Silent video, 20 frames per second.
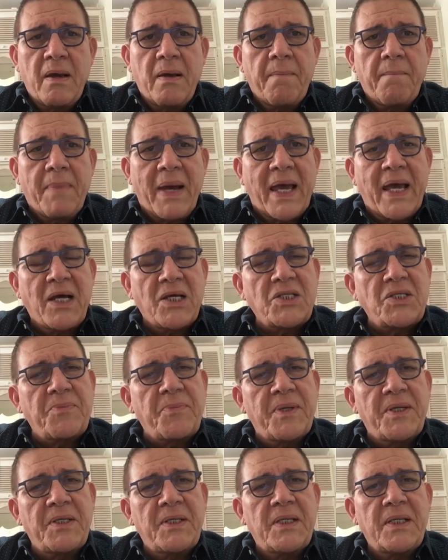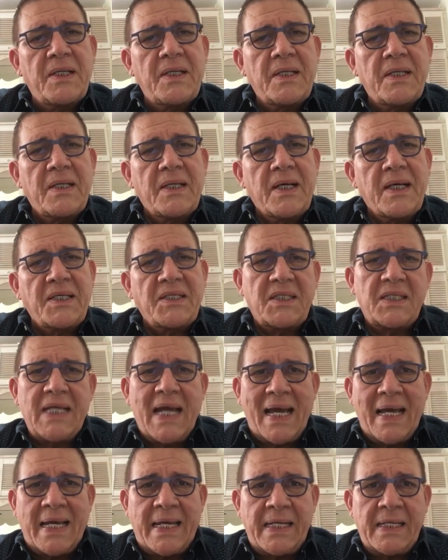"My husband has
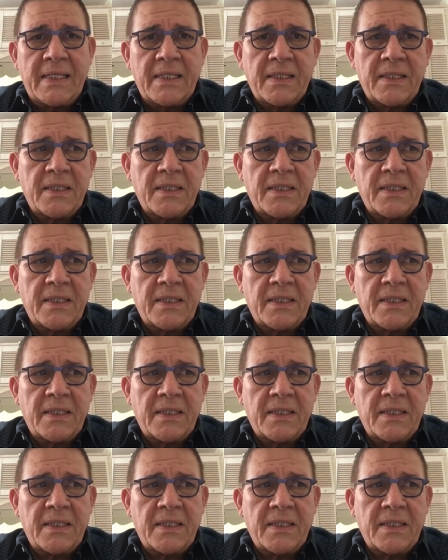died."